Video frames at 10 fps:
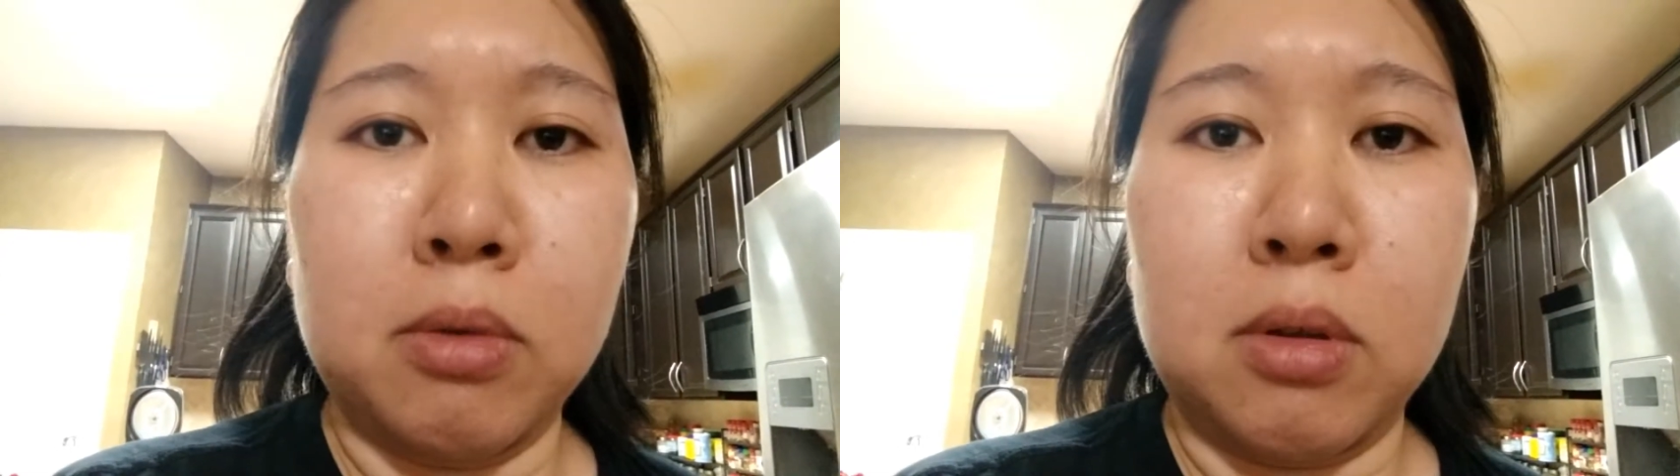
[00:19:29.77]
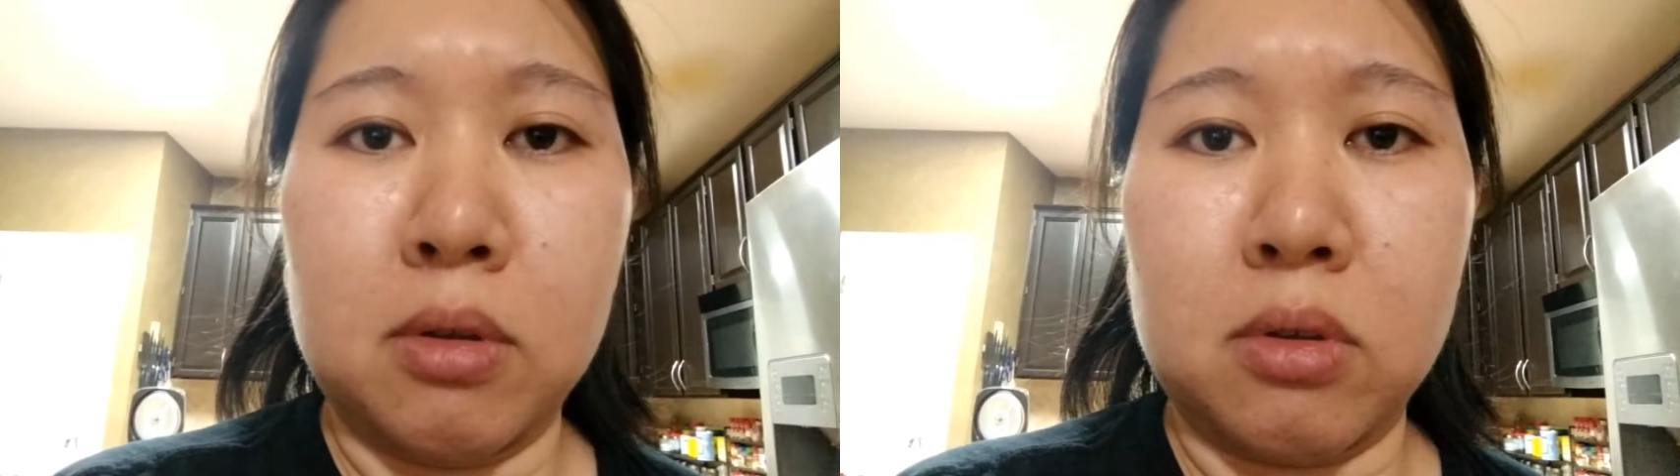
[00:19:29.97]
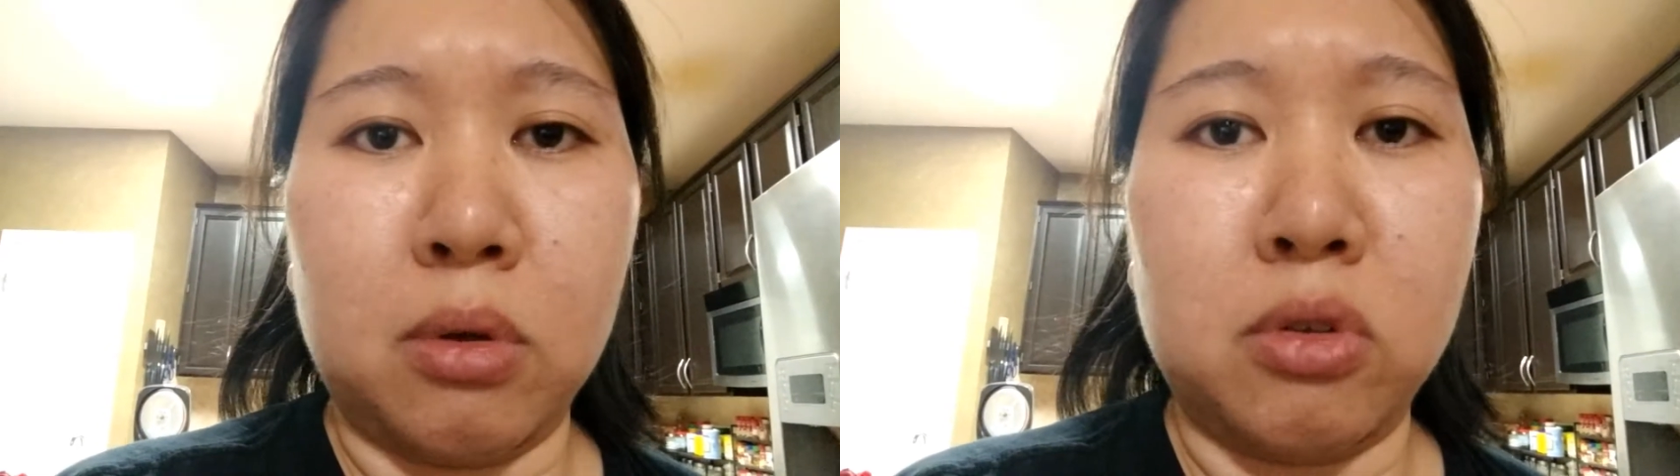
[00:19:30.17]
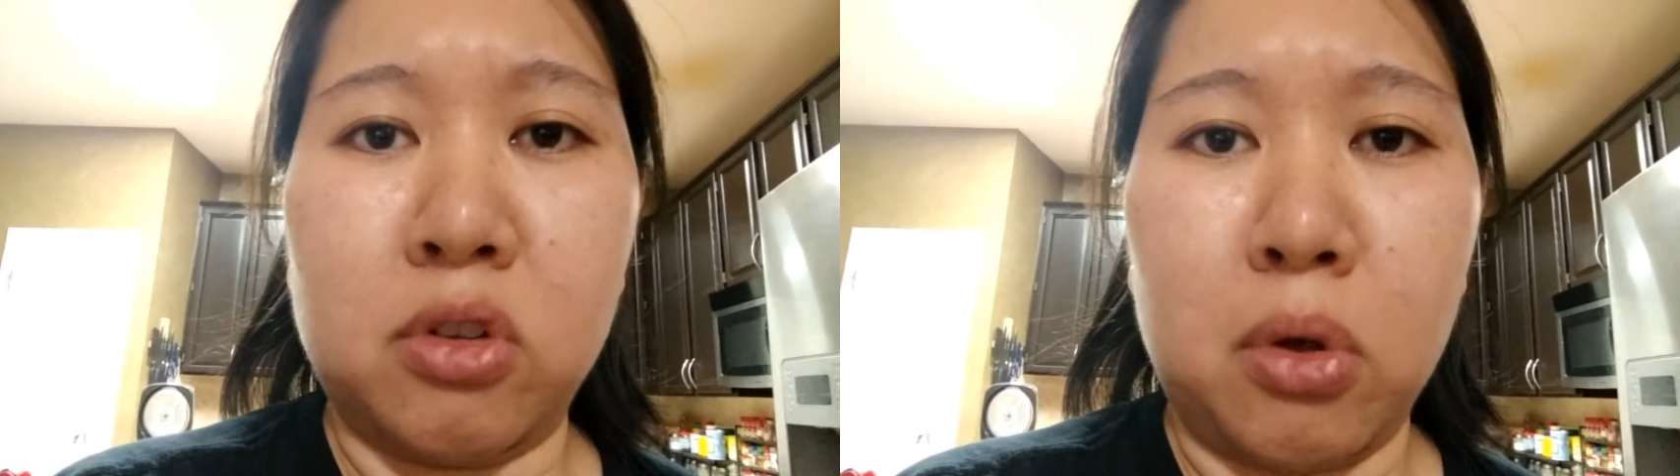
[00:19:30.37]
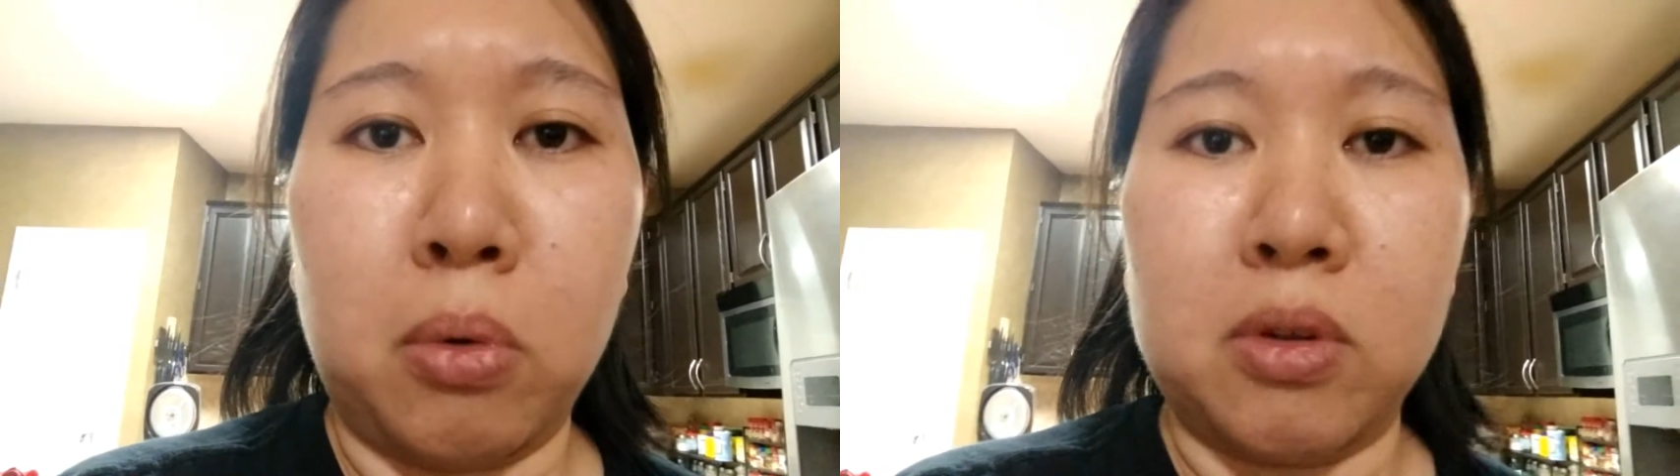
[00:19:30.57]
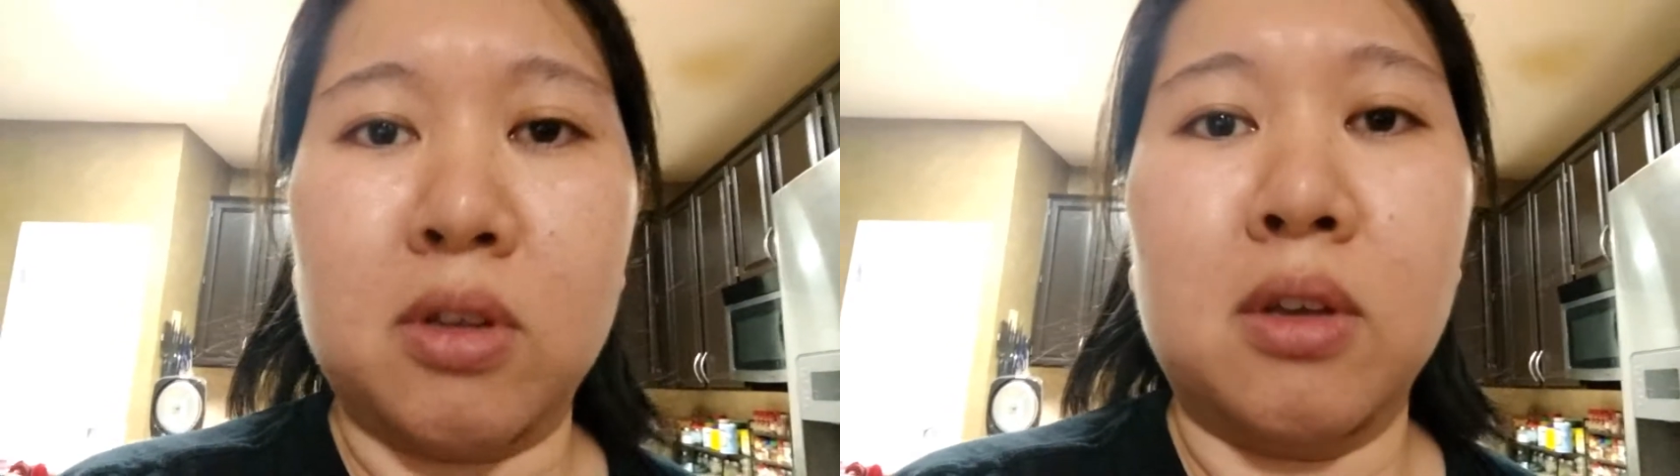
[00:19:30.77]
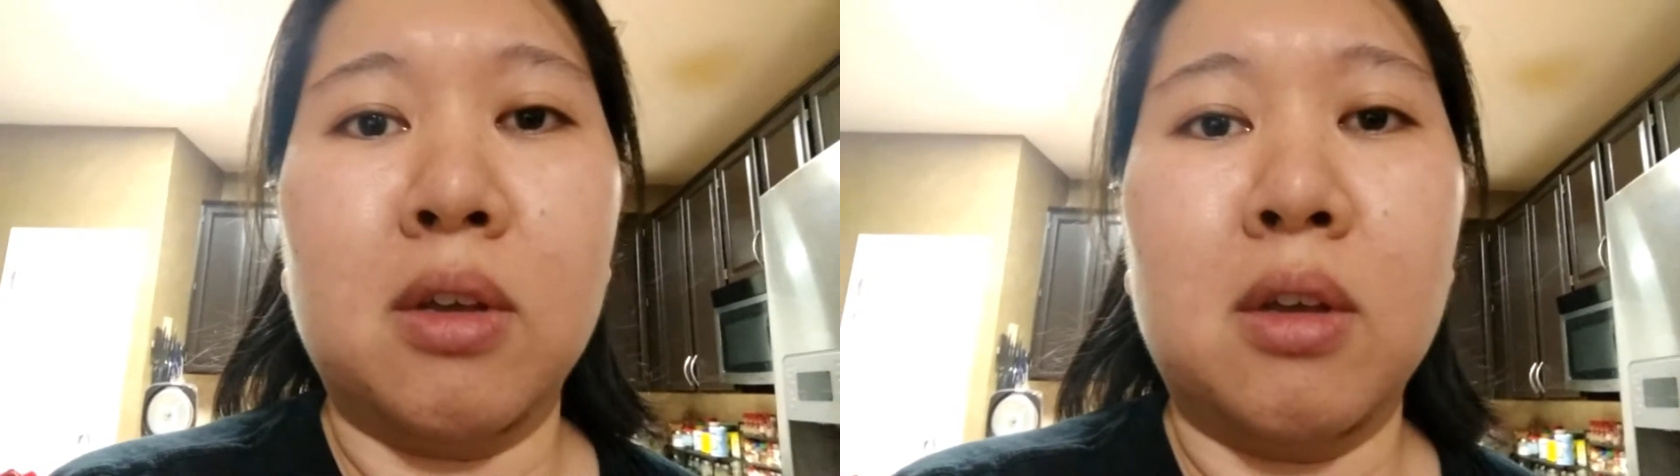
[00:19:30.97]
so soaked,